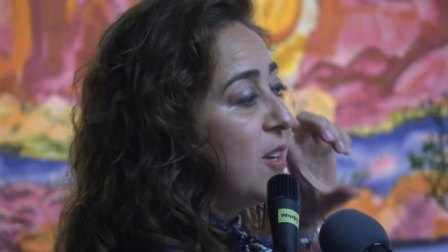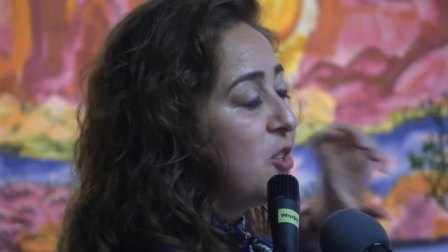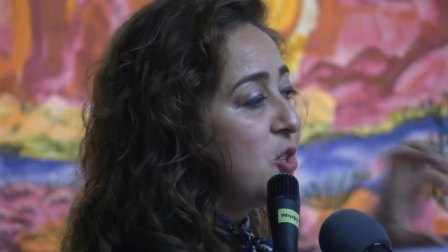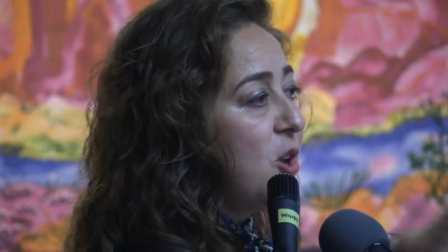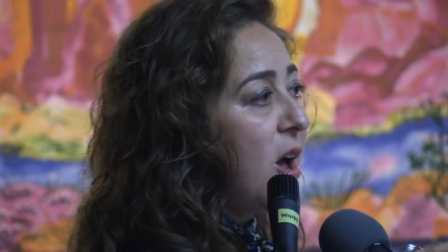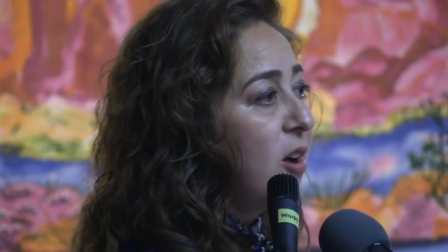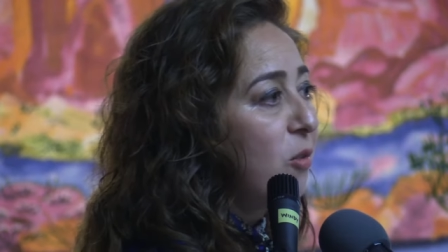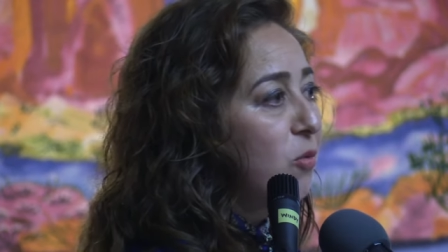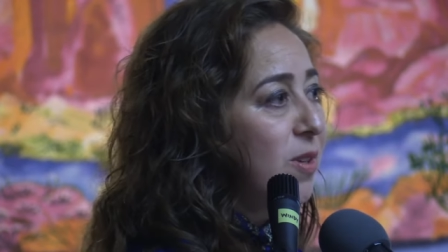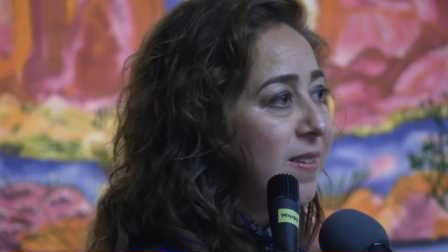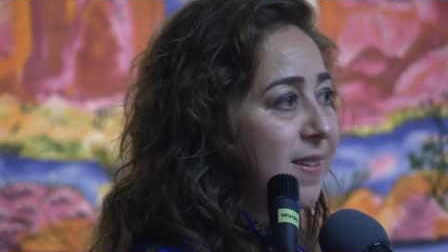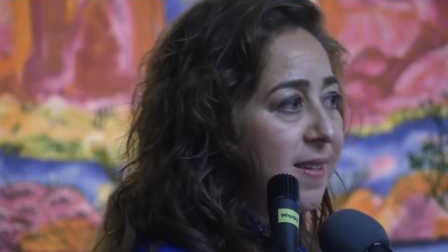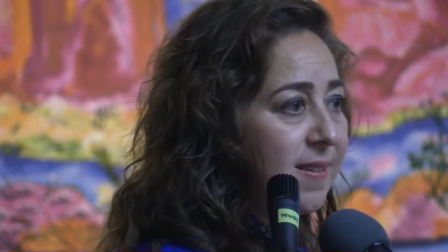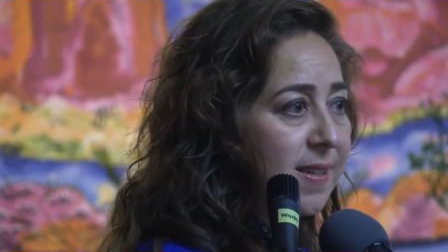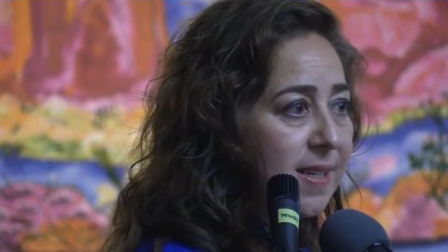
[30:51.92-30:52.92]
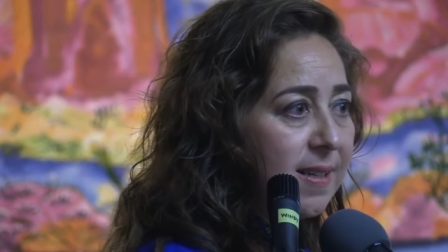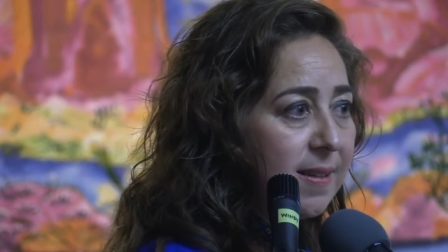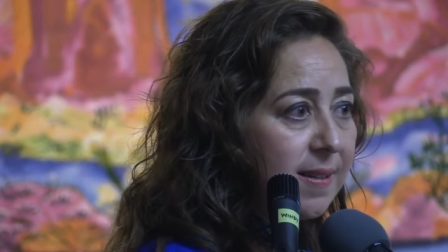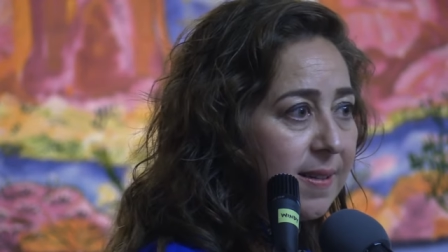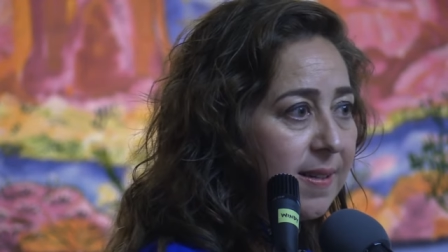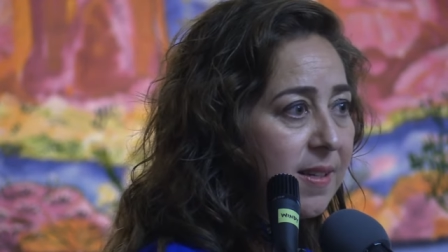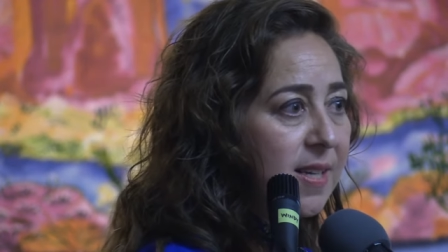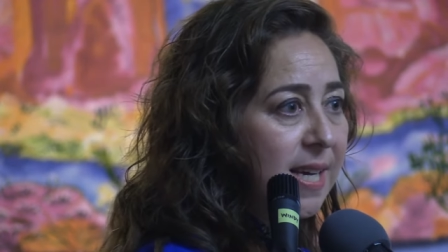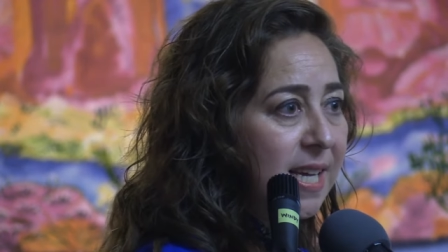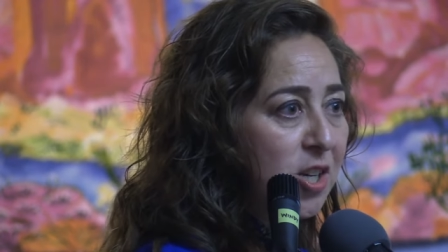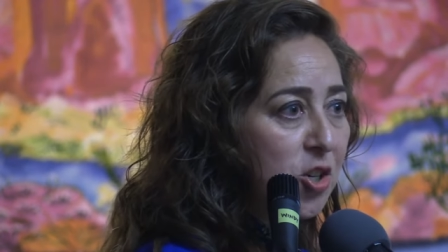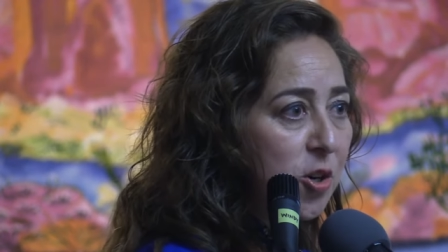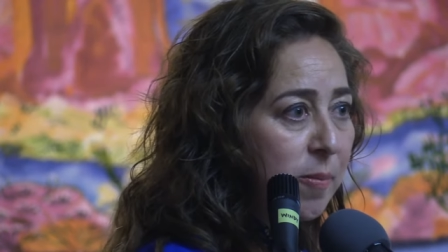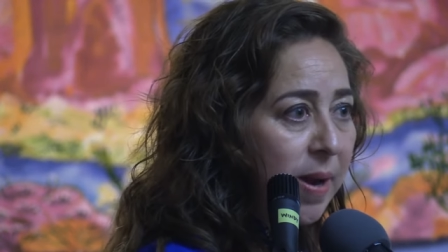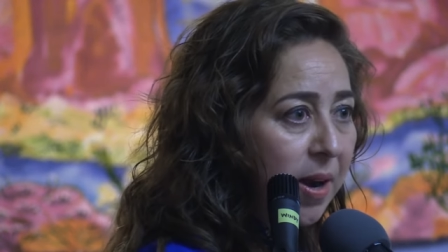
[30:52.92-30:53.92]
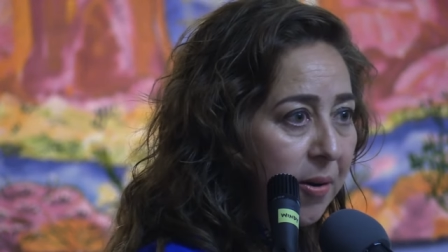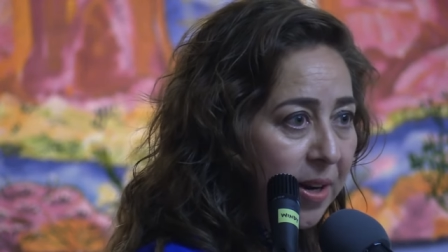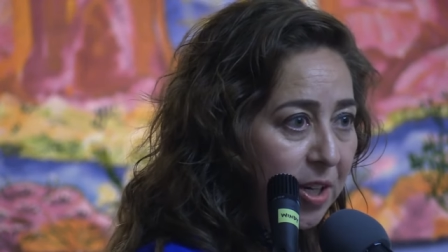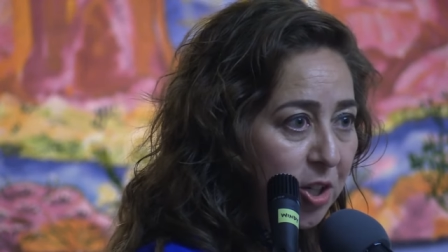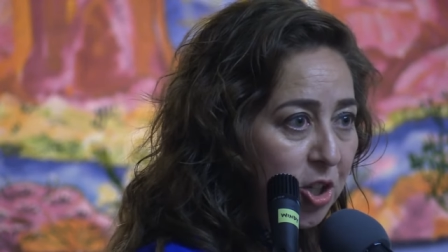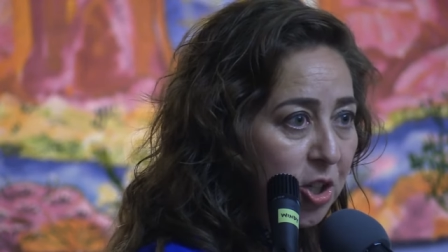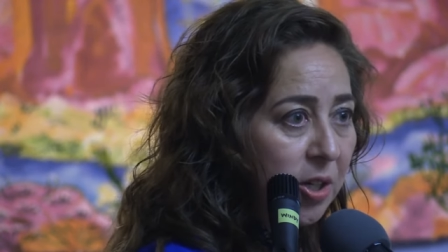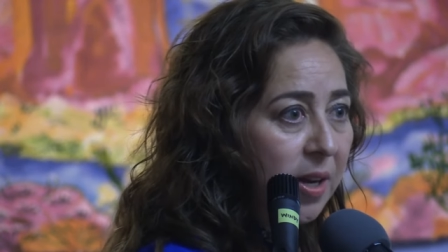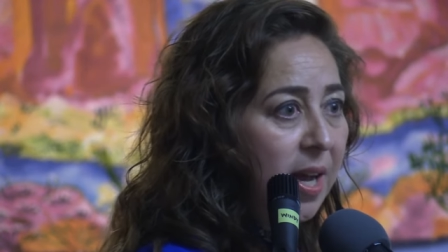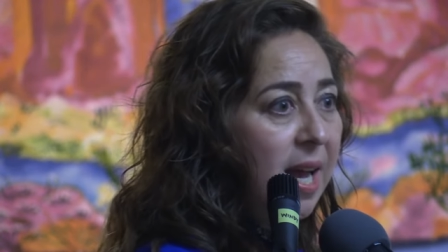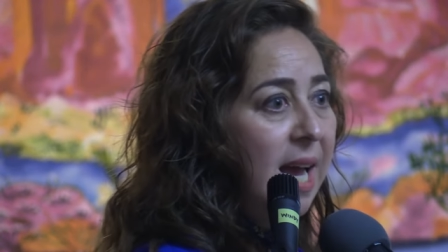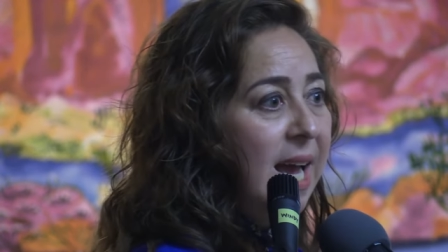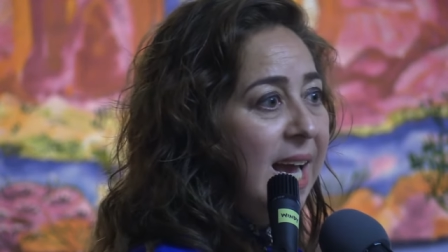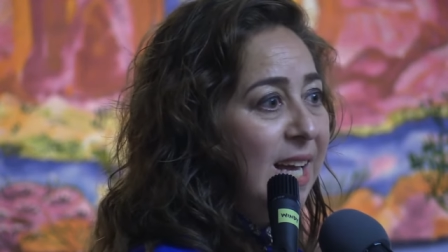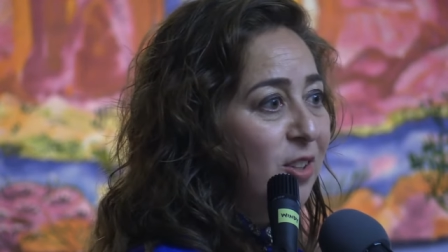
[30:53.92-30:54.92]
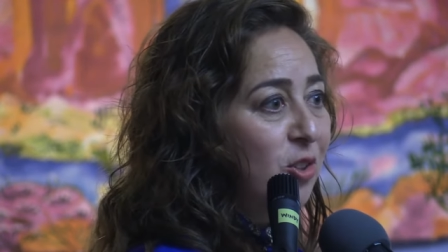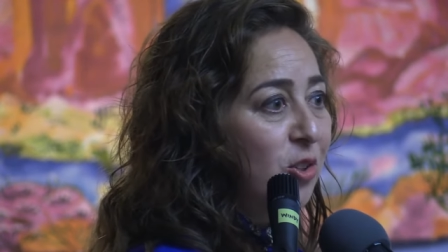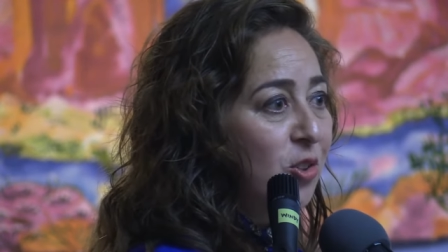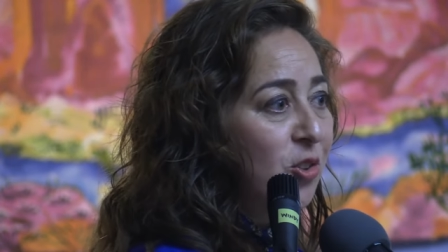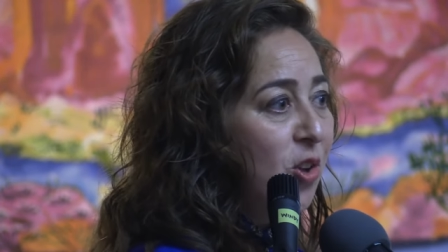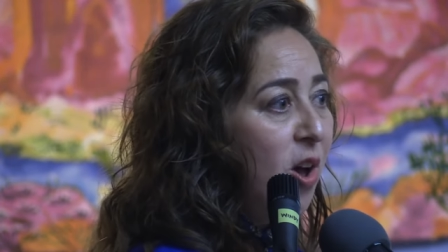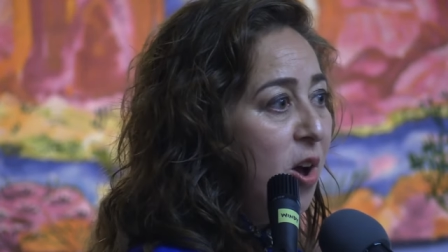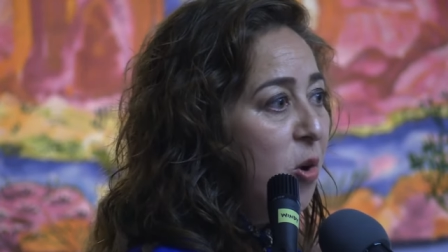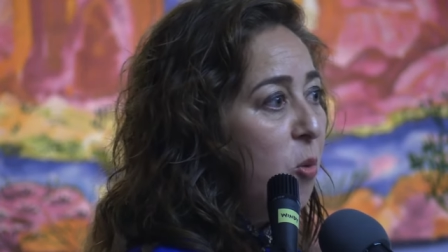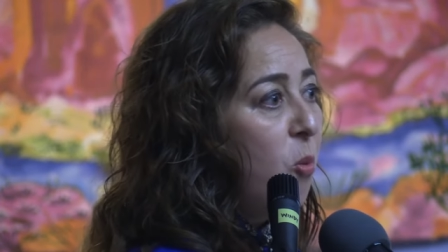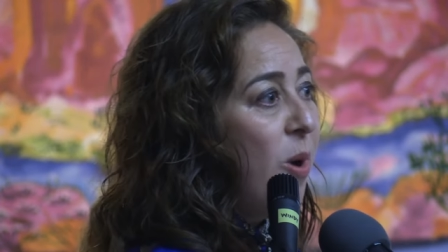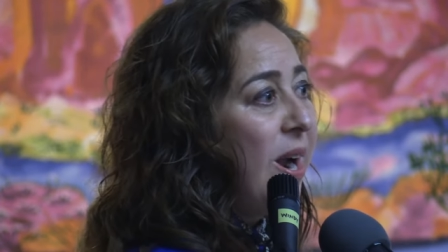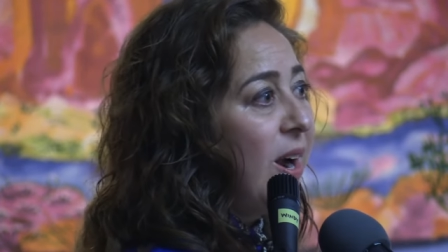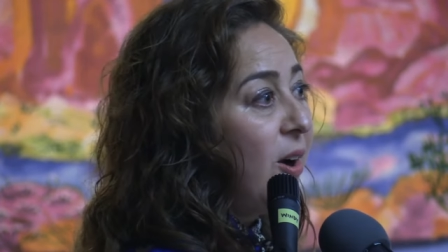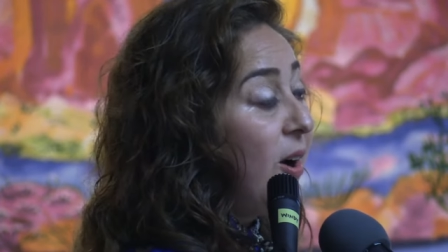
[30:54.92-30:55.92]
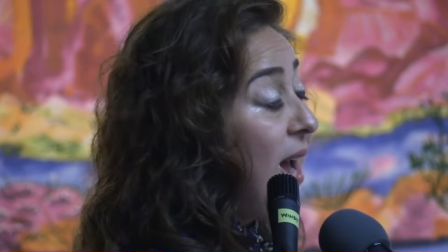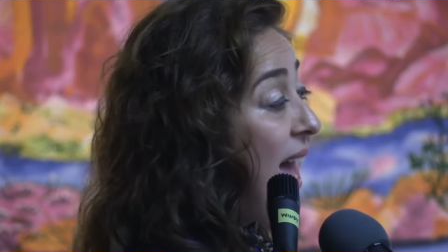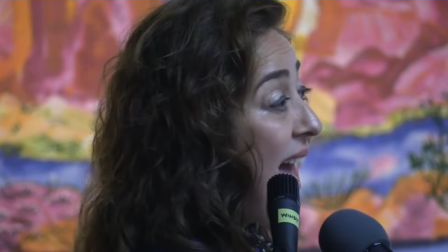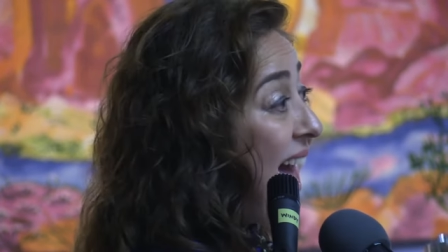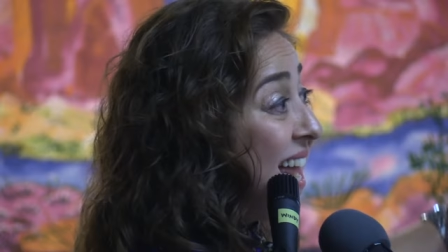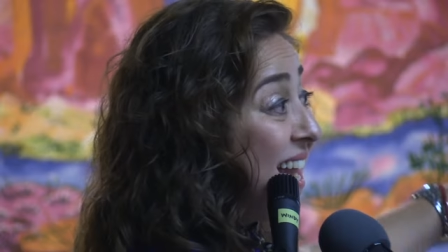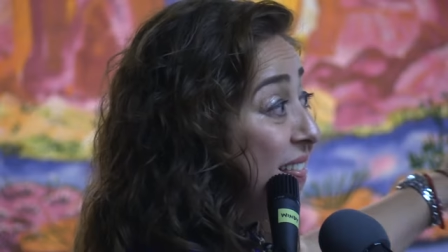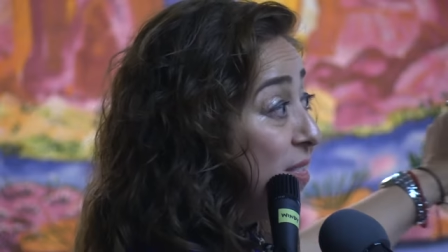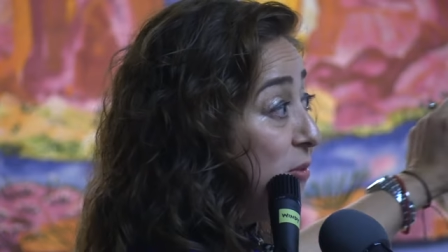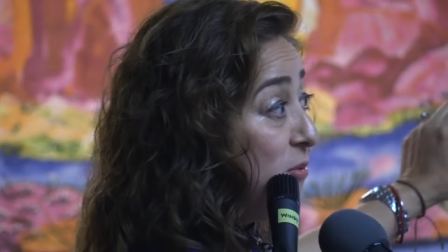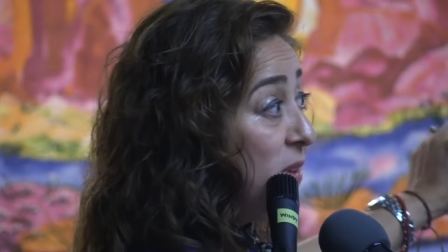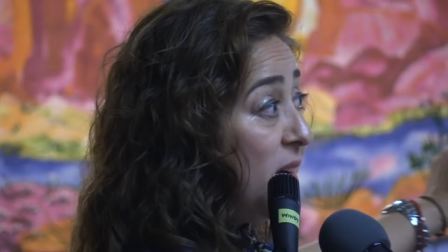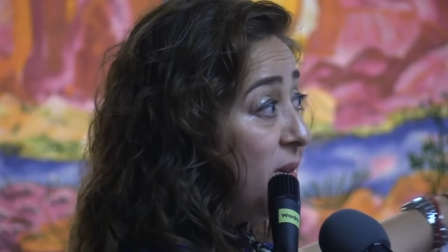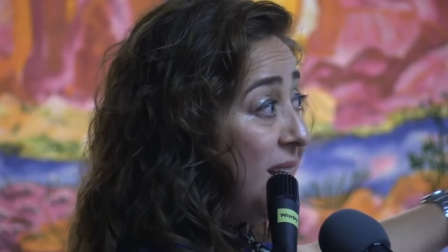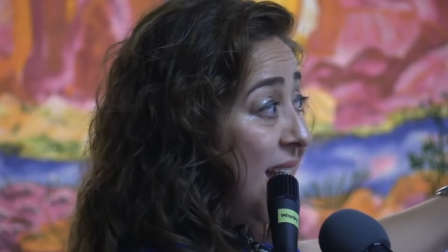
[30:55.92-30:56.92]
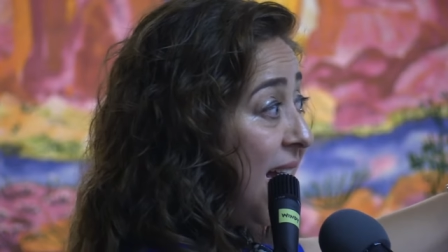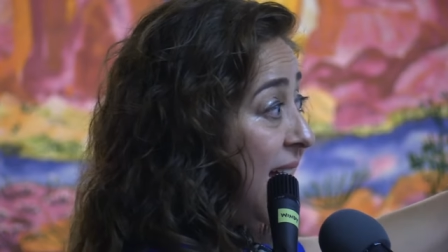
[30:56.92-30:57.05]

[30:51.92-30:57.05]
a song of resistance to intermarriage. It's a song where, and at the very